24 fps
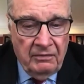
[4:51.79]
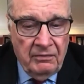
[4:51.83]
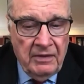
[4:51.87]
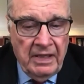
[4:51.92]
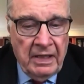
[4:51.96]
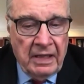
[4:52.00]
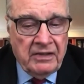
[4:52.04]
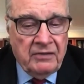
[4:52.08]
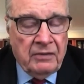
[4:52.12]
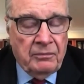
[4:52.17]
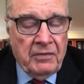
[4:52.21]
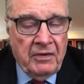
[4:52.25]

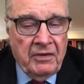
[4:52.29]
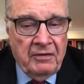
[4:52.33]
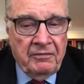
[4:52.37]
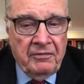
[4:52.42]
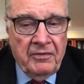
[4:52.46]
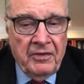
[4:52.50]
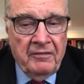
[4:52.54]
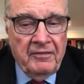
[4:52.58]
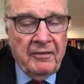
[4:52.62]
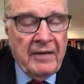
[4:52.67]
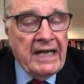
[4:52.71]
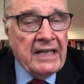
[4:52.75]
It, the,
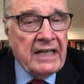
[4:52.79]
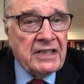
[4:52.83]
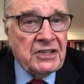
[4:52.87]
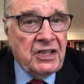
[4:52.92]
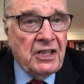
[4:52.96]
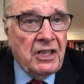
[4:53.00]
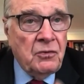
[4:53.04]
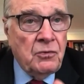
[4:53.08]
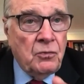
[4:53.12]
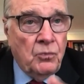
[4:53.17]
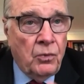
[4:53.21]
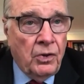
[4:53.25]
the
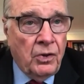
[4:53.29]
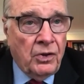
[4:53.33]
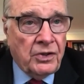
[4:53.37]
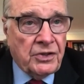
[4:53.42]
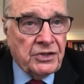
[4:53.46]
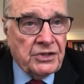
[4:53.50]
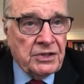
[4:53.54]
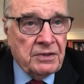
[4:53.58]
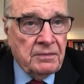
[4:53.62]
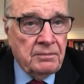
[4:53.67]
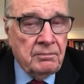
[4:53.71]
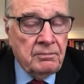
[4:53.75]
vaccine
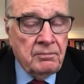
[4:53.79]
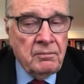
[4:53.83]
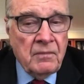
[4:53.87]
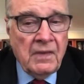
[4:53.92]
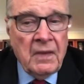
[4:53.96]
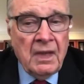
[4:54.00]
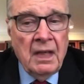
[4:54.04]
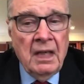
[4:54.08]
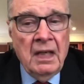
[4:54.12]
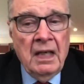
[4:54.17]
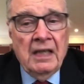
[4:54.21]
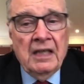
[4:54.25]
works.
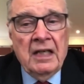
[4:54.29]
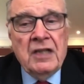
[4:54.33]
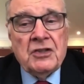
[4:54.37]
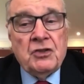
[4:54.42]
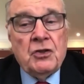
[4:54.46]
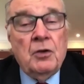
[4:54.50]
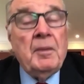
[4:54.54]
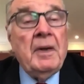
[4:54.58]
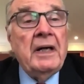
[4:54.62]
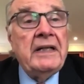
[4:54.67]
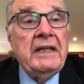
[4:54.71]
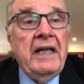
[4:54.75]
And
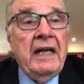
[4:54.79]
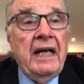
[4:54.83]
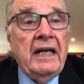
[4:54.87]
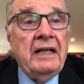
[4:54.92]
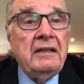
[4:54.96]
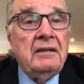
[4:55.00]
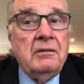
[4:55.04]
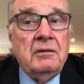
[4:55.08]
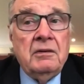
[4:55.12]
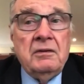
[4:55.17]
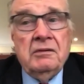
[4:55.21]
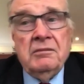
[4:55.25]
so my
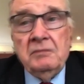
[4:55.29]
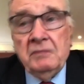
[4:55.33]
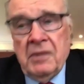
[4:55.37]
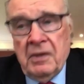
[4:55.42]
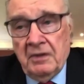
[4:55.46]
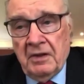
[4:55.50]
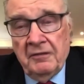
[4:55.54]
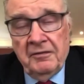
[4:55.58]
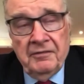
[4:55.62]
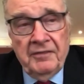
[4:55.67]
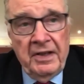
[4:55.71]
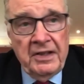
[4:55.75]
dad
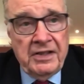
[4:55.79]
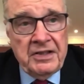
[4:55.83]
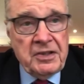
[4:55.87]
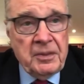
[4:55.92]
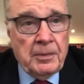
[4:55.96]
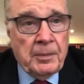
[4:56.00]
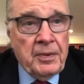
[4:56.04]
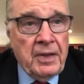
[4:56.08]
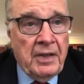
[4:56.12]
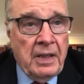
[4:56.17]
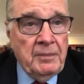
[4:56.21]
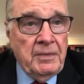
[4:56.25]
convinced the
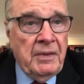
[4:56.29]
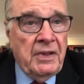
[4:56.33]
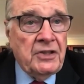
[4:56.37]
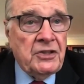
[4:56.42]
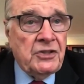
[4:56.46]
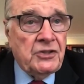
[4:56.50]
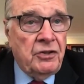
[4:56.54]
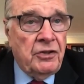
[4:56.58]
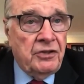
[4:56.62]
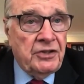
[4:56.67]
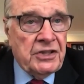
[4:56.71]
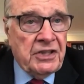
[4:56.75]
prime
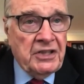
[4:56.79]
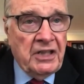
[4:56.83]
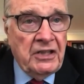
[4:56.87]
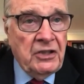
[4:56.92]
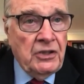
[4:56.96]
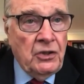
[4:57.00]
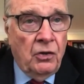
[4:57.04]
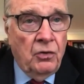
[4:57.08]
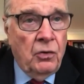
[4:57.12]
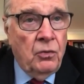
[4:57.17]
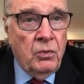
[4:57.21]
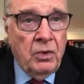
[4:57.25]
minister to say,
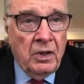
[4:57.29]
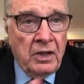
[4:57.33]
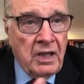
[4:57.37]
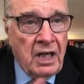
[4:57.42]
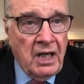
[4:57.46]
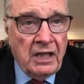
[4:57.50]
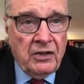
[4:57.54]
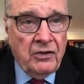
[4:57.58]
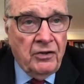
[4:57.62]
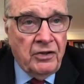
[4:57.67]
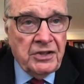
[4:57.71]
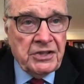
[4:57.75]
no, we're
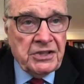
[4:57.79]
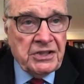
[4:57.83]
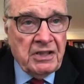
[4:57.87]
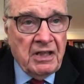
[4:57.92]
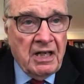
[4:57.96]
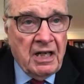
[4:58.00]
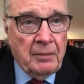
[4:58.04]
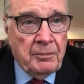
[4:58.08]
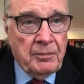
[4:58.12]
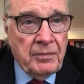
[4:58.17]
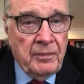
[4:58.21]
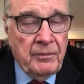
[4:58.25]
not going to
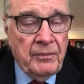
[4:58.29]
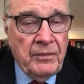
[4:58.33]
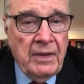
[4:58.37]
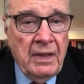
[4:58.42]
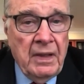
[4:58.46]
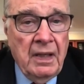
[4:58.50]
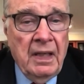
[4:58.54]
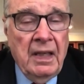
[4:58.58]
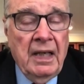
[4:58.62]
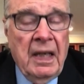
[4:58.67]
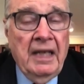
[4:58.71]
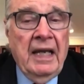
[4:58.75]
stop.
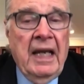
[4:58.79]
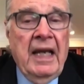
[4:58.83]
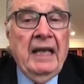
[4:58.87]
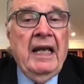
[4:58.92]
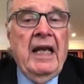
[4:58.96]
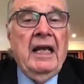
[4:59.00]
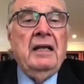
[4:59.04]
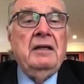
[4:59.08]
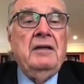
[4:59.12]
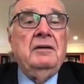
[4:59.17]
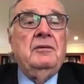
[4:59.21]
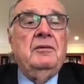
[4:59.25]

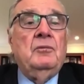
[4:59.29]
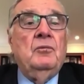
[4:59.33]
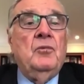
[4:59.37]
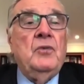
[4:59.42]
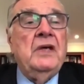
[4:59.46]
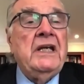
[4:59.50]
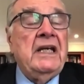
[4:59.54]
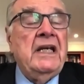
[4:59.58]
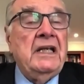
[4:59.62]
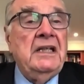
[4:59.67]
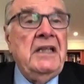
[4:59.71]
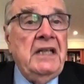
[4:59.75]
And we
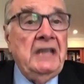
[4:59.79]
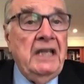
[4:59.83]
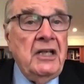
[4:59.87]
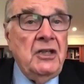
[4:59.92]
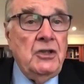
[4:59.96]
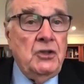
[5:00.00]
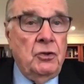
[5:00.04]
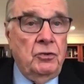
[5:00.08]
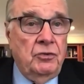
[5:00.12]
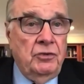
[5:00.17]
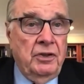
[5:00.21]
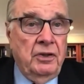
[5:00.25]

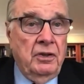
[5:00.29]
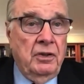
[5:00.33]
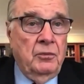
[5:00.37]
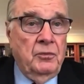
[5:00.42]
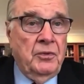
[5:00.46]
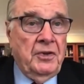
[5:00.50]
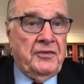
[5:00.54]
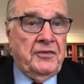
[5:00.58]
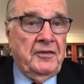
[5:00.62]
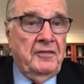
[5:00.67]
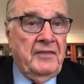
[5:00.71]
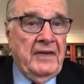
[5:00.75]
continued
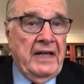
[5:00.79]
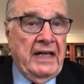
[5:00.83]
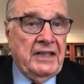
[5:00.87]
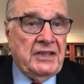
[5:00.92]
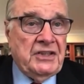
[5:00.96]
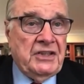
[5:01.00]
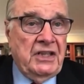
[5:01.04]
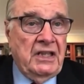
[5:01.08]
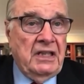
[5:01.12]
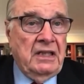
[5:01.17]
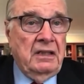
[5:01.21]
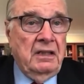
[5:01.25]
with the
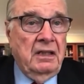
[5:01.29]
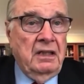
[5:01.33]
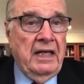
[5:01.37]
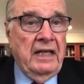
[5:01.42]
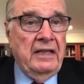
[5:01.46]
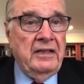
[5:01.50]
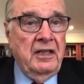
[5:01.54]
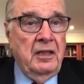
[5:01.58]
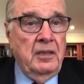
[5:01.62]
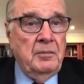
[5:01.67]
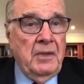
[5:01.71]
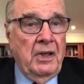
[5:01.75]
vaccine,
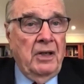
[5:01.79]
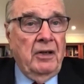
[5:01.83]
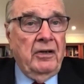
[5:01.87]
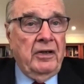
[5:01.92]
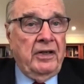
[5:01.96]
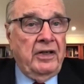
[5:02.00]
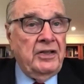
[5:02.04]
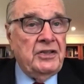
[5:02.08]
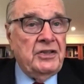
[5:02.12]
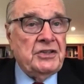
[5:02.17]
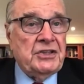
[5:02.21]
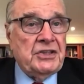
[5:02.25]
and the
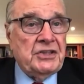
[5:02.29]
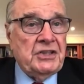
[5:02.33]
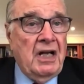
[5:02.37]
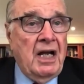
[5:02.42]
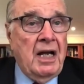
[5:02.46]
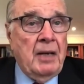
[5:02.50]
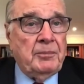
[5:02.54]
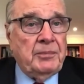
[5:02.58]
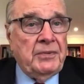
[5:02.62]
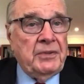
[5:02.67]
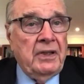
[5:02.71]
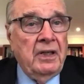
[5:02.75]
Americans
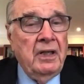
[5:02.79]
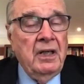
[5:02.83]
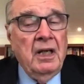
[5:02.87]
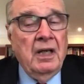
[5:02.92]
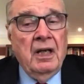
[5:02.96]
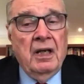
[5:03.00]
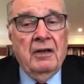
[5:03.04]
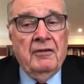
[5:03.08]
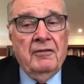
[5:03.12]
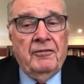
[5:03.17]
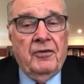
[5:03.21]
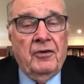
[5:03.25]
stopped
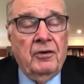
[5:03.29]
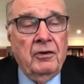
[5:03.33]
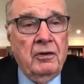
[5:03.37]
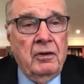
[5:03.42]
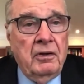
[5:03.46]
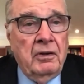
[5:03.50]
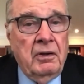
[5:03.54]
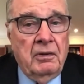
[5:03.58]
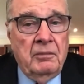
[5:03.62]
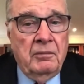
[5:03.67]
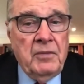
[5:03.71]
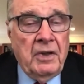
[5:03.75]
for
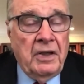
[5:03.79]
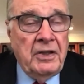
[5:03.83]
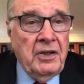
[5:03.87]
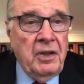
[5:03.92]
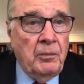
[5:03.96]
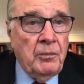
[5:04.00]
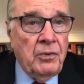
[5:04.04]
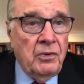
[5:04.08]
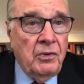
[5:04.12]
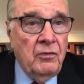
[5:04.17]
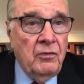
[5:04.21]
a, a, number